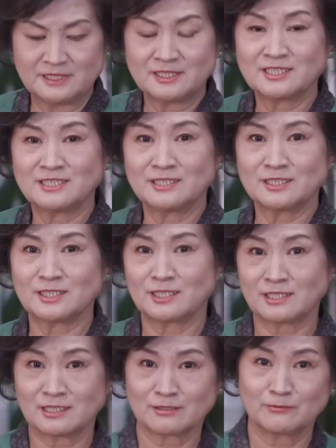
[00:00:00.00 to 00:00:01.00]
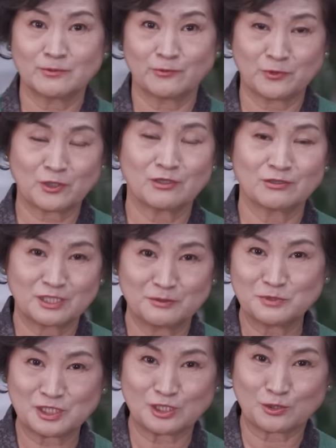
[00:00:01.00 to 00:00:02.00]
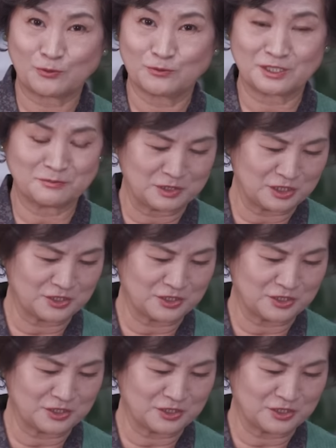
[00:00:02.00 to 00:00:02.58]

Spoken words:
This is what we call kimchi tong, kimchi